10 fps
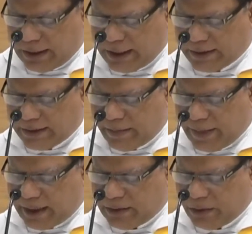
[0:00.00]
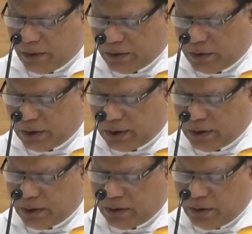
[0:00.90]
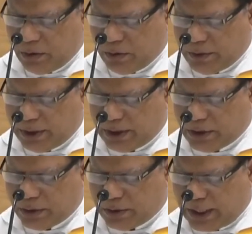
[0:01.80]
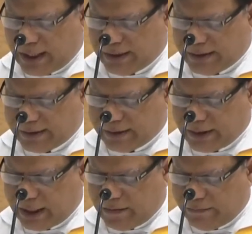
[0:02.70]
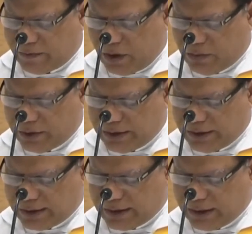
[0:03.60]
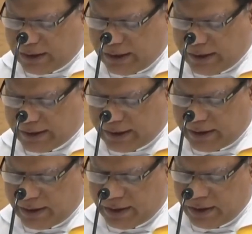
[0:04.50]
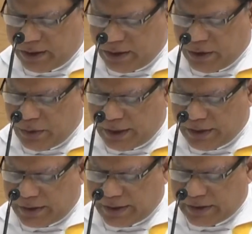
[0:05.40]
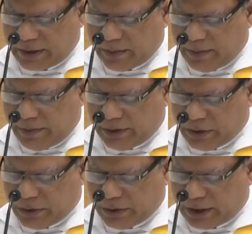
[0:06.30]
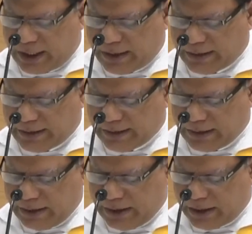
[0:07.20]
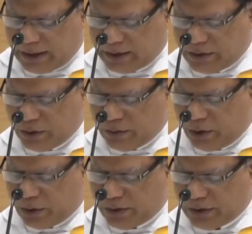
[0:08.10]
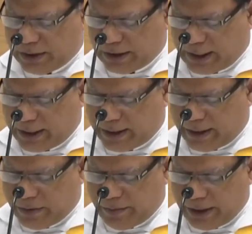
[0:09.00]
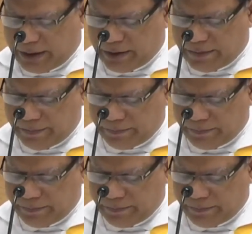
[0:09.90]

Next, the man who with the 2 talents came forward. Sir, he said, you entrusted me with 2 talents. Here are 2 more that I have made.